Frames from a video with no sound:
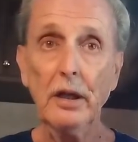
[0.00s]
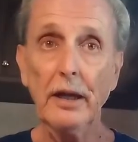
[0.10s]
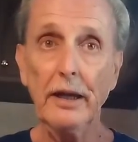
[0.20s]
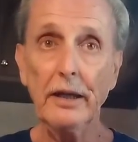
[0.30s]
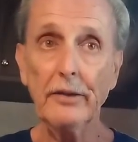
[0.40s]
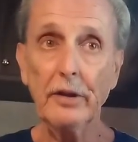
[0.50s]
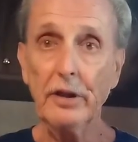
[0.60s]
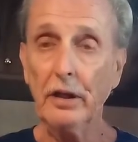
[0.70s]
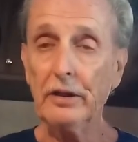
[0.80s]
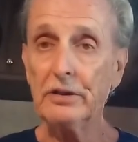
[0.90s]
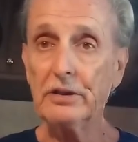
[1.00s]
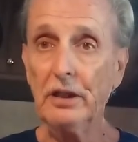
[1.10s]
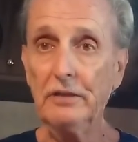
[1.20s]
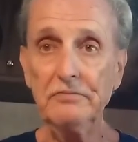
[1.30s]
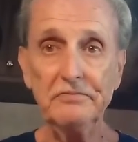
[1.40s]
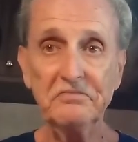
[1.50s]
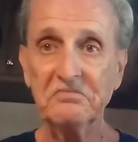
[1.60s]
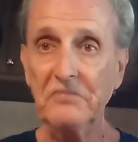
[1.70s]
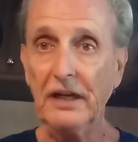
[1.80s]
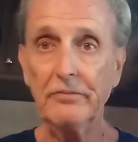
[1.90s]
Uh, the youngest son,
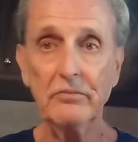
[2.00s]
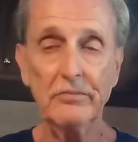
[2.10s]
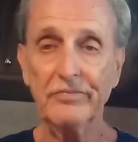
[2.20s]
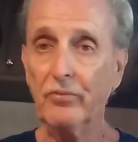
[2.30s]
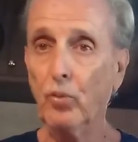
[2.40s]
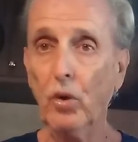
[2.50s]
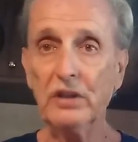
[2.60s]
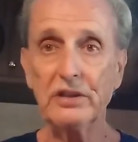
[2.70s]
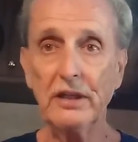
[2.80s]
once